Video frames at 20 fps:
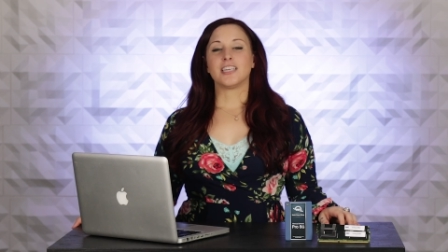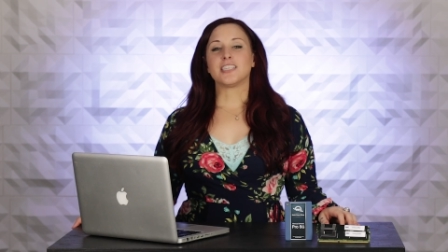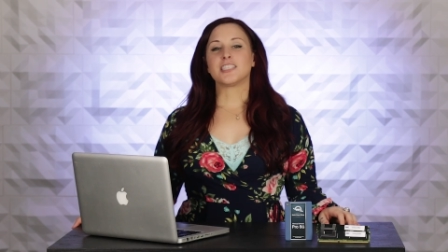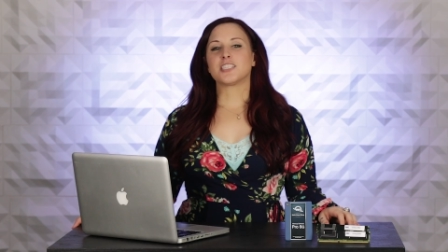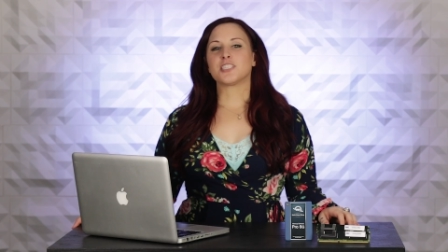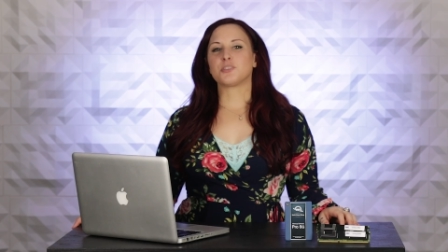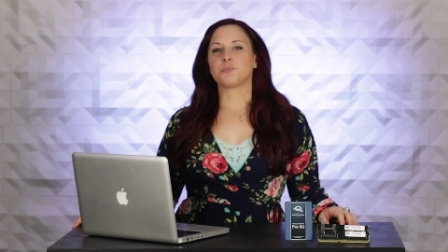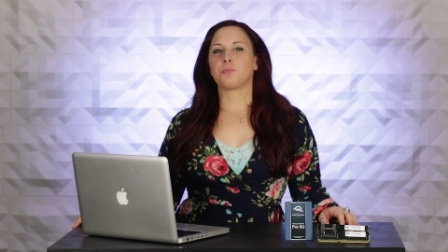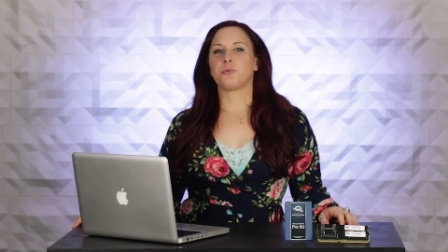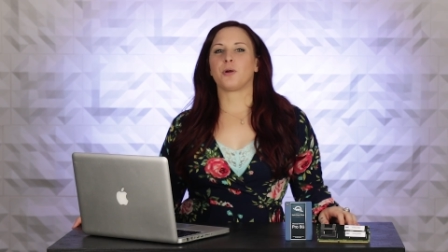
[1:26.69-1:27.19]

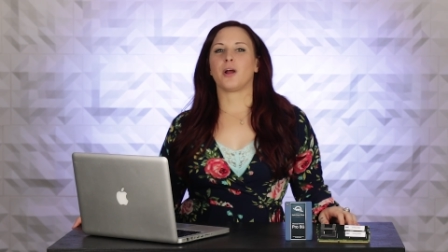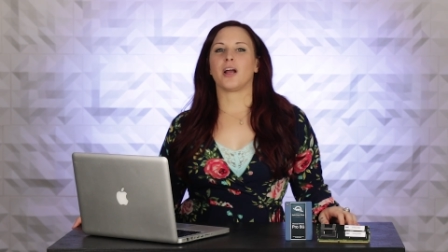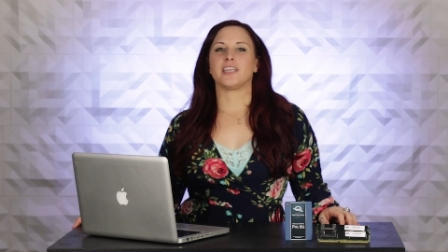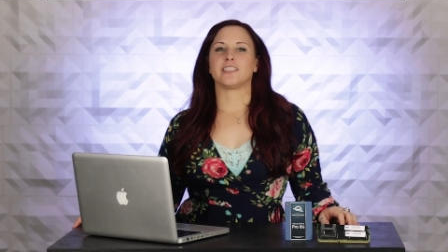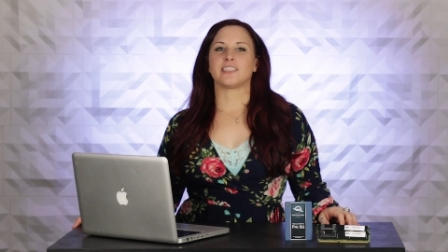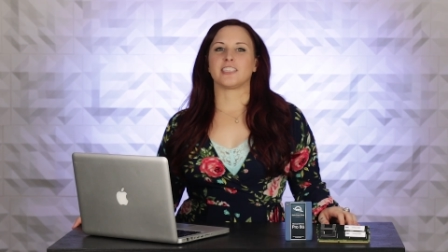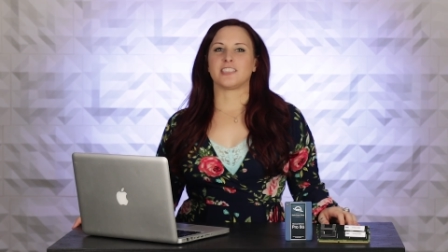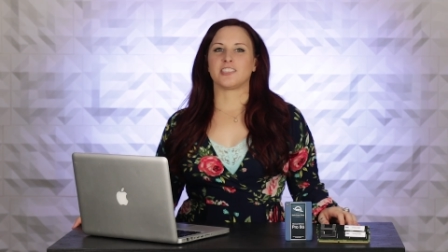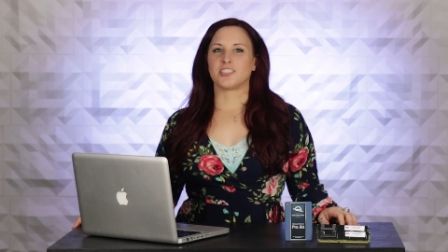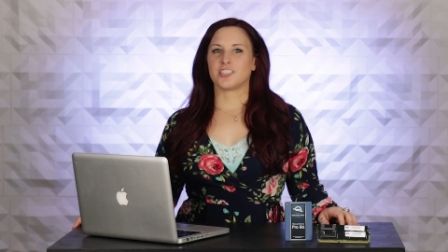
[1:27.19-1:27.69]
It's
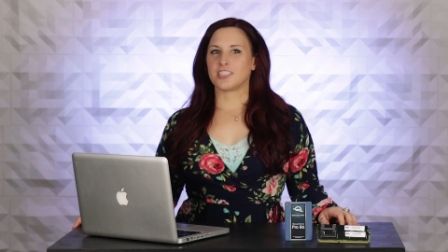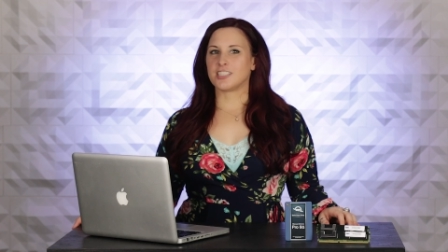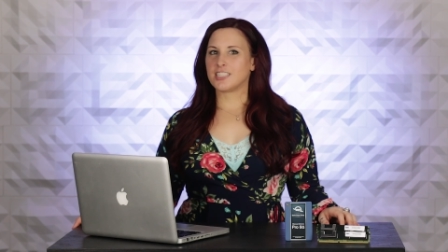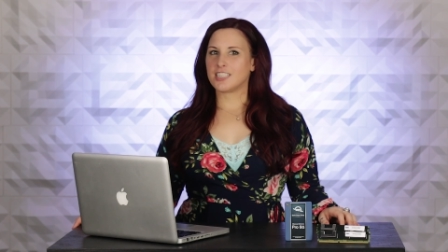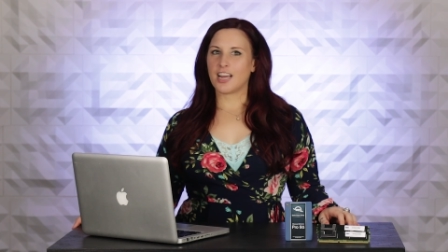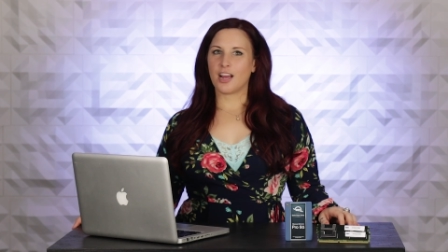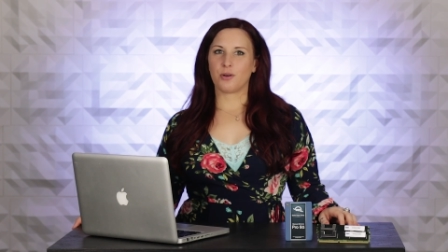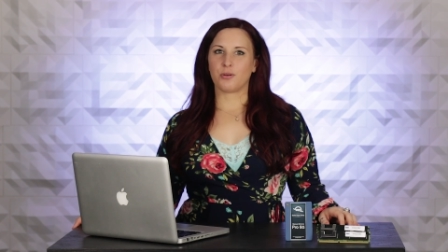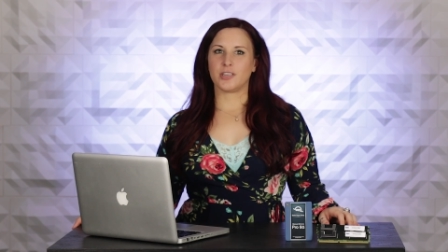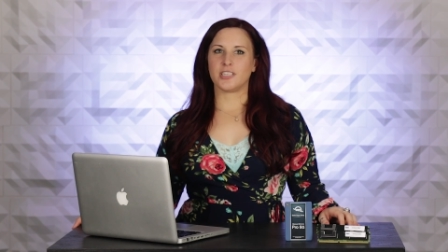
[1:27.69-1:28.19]
surprising
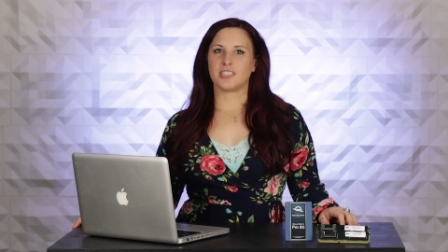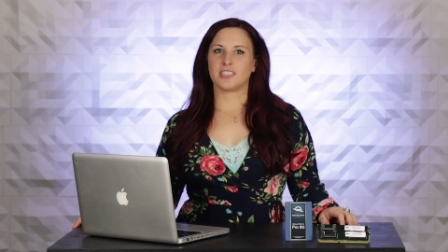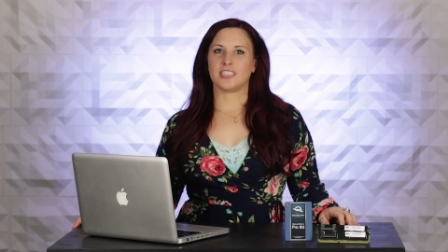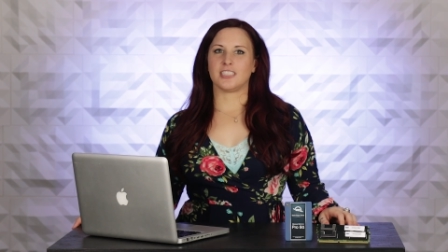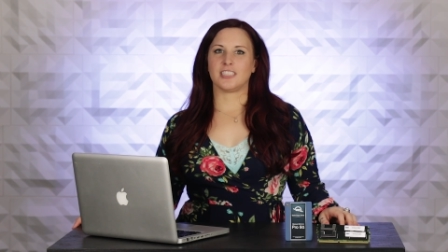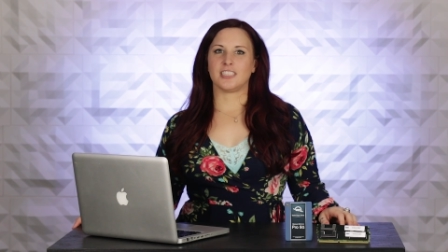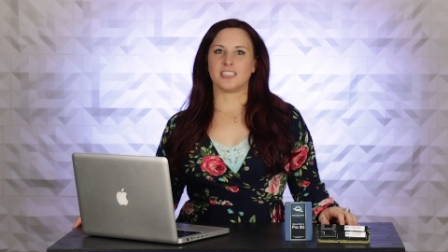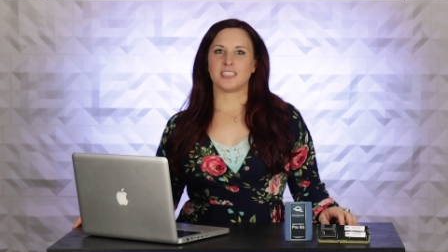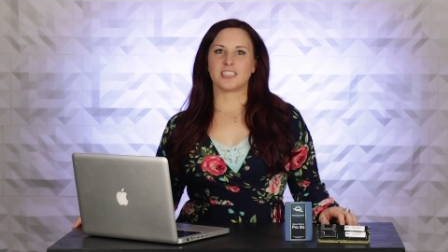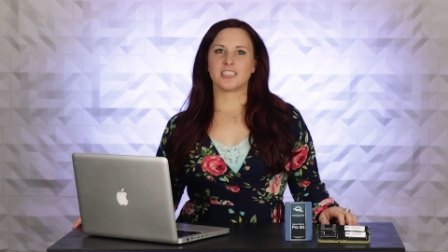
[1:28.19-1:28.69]
just how
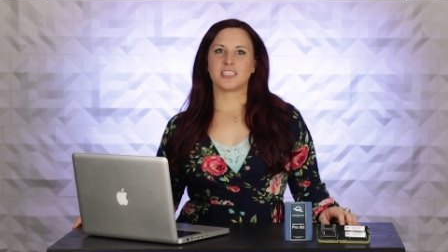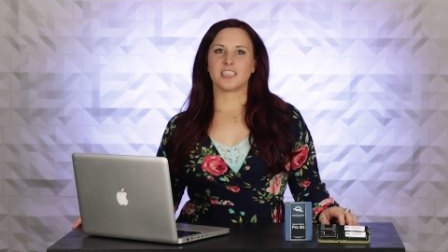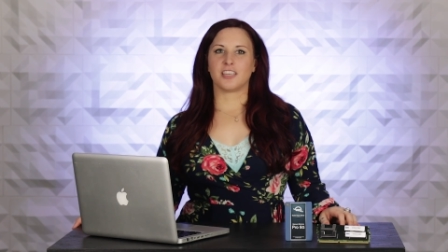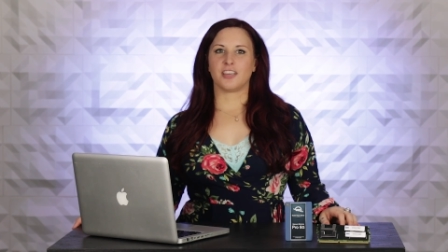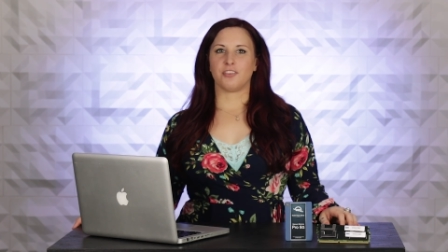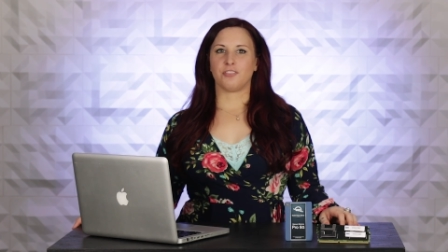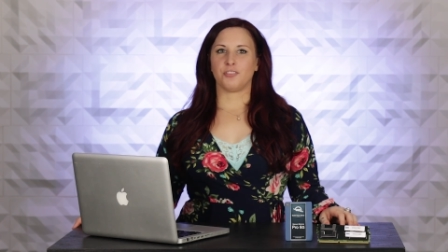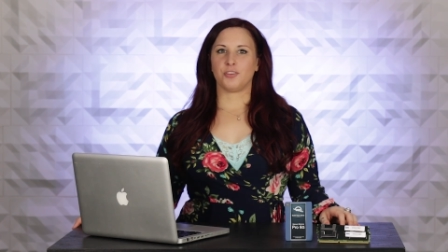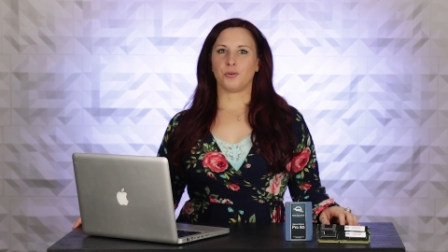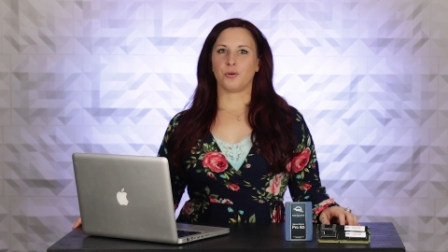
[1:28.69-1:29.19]
easy it is to
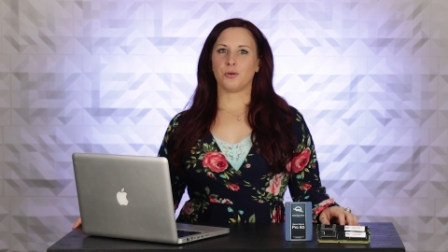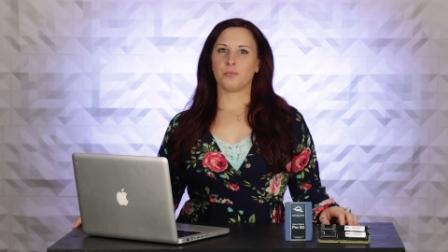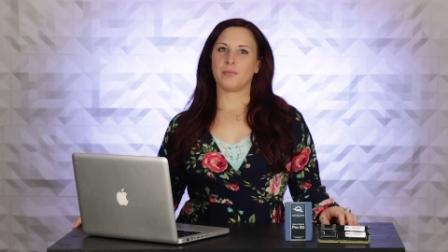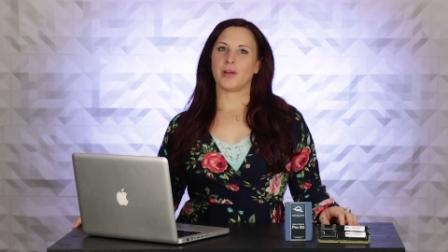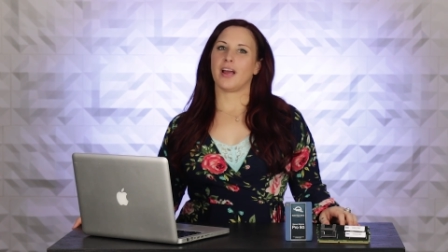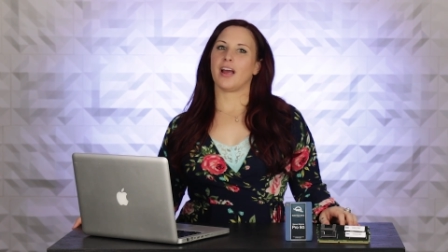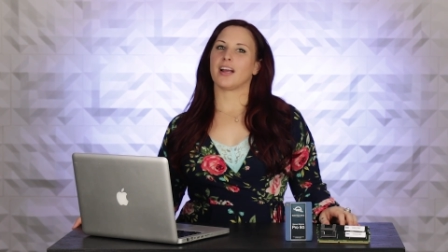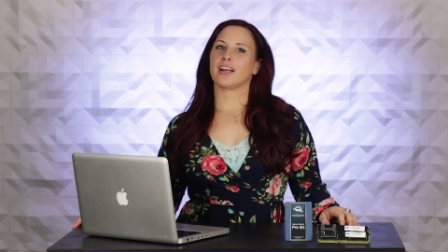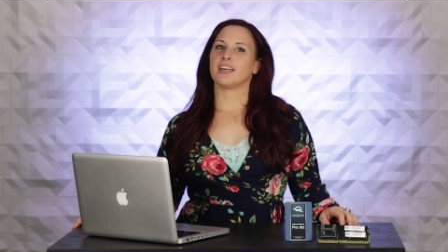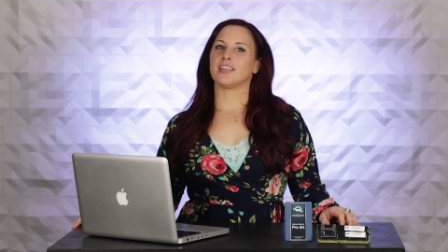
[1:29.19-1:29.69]
give your
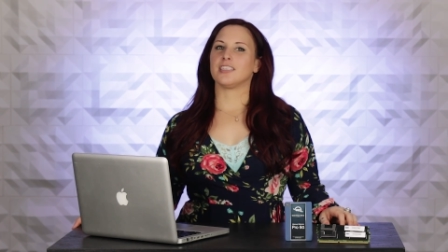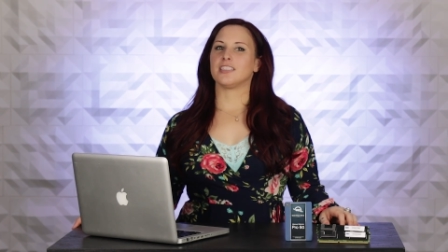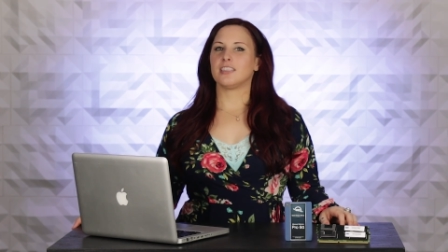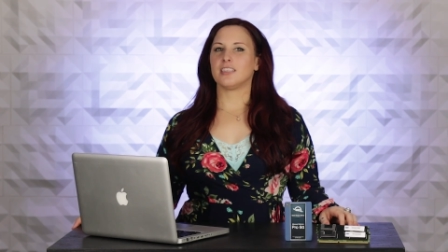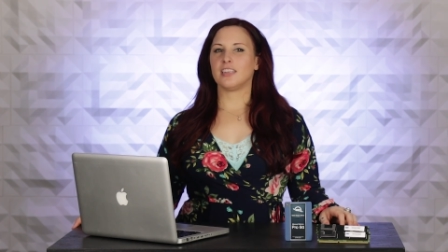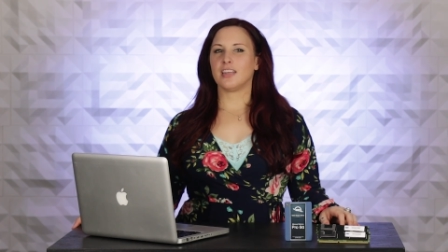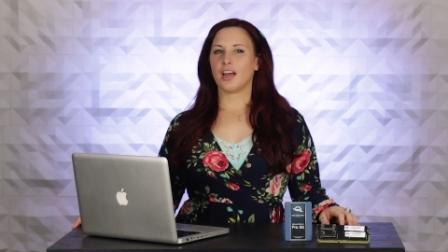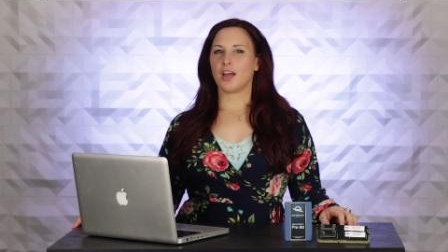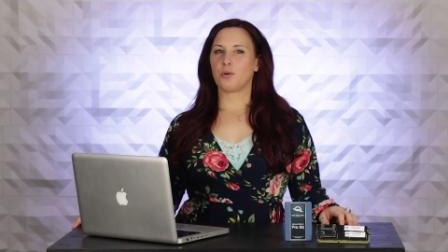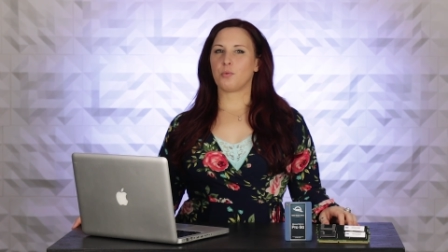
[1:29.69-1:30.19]
Mac a
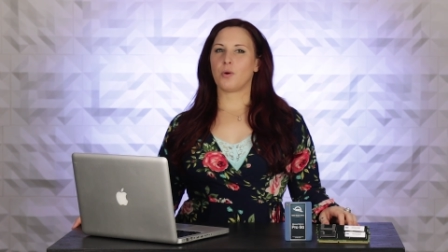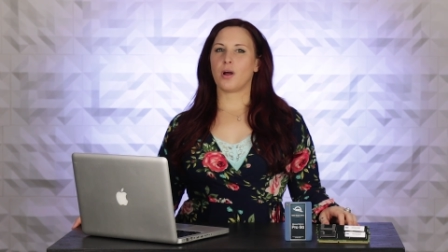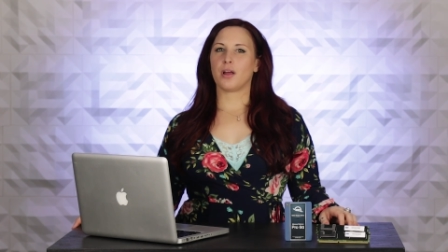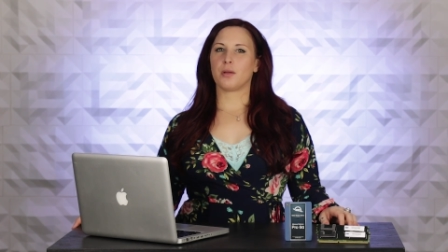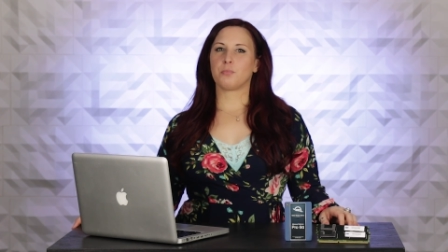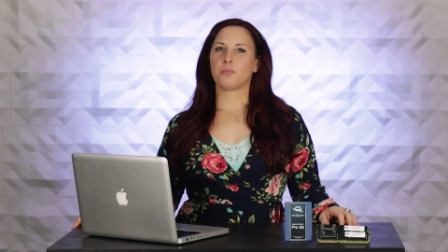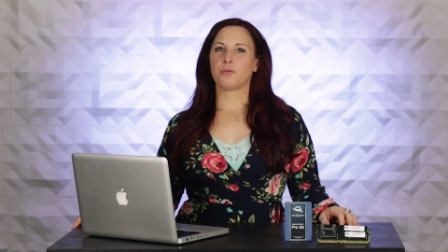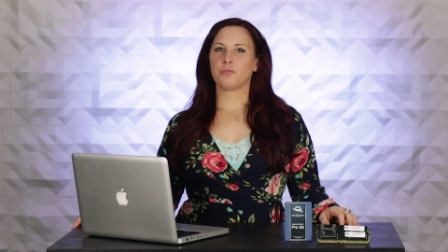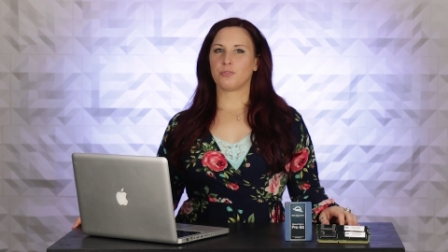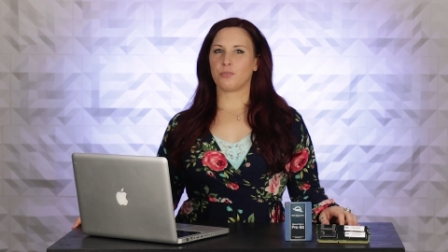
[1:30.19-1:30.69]

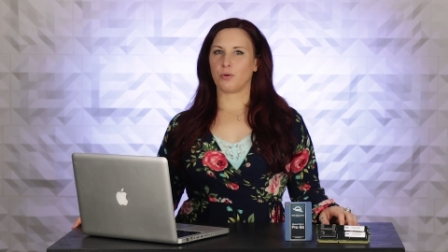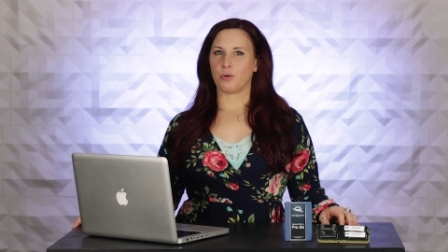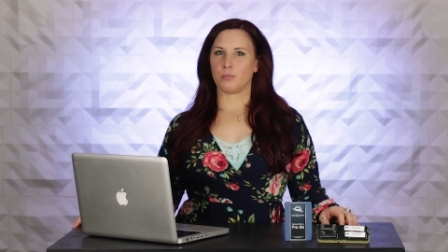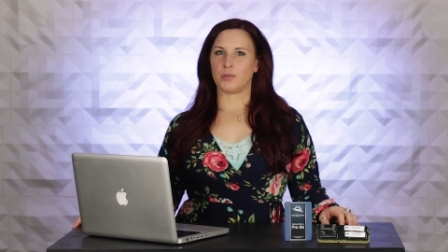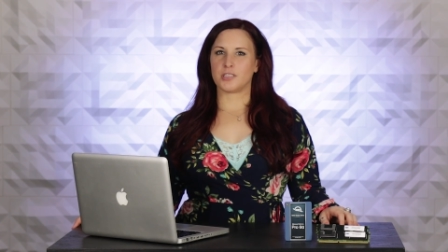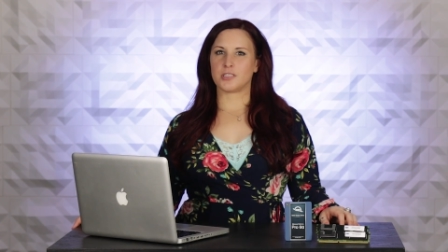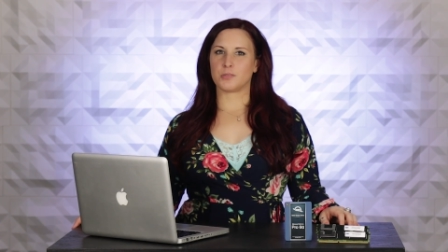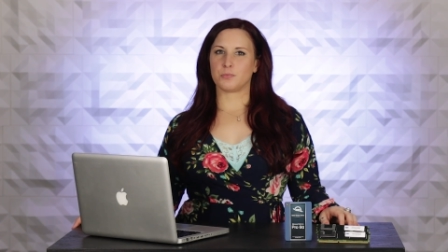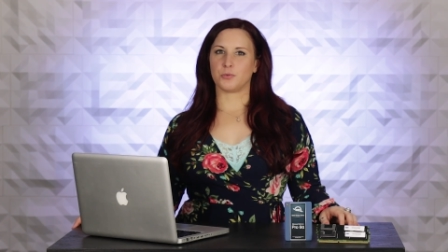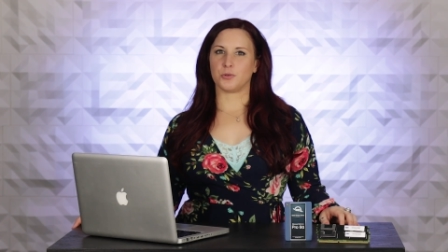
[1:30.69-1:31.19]
DIY performance